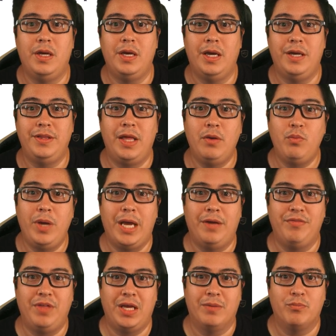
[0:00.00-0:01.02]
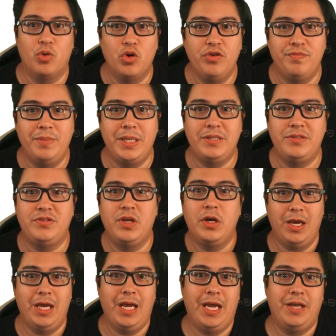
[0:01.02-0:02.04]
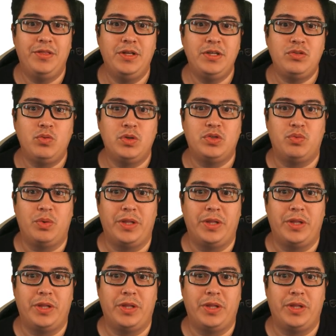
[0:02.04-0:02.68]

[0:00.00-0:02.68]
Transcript: And then we have the improvements, and this one's